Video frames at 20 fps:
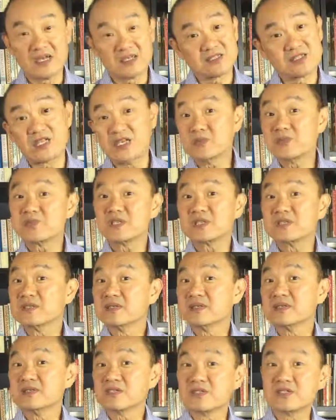tips,
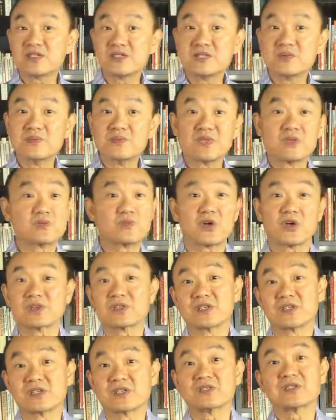systems and
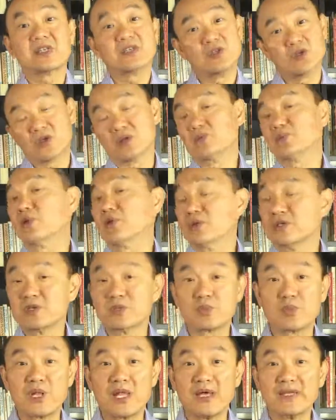processes that you can put into
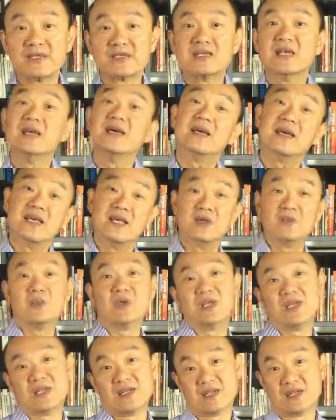place
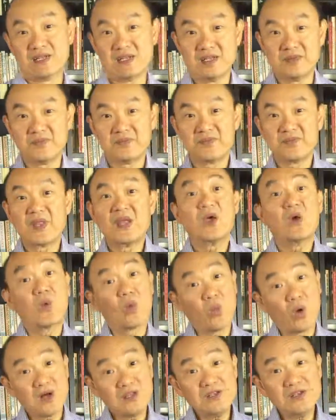immediately.
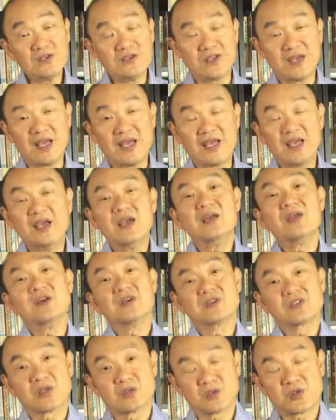While you're there,
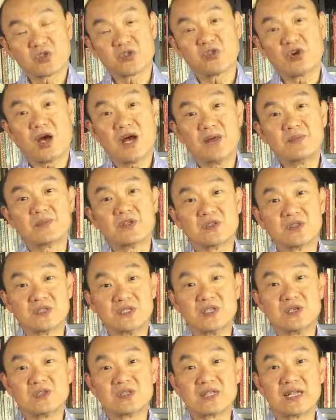subscribe to the
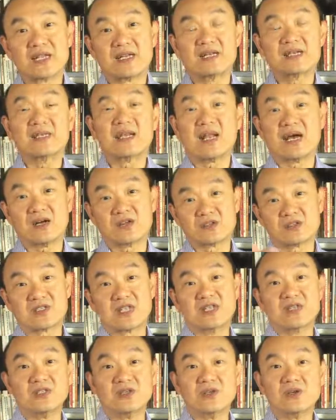newsletter that I'll
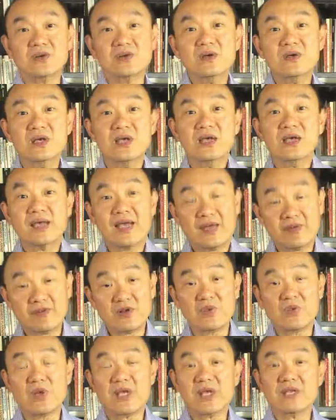send you every
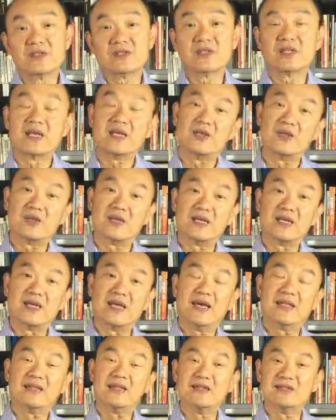week so that you can
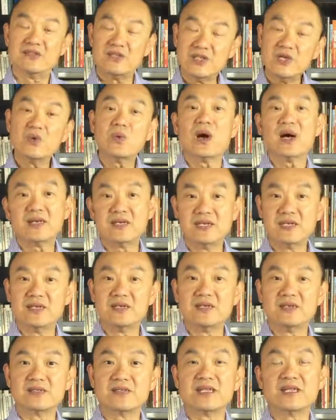get these new
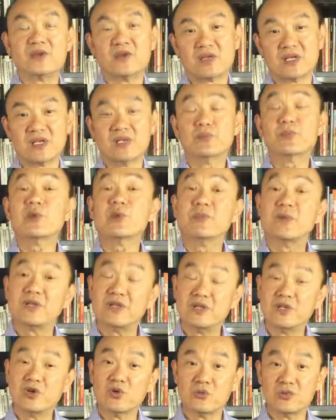ideas that you can implement
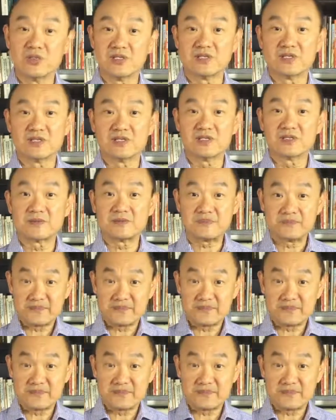in your business.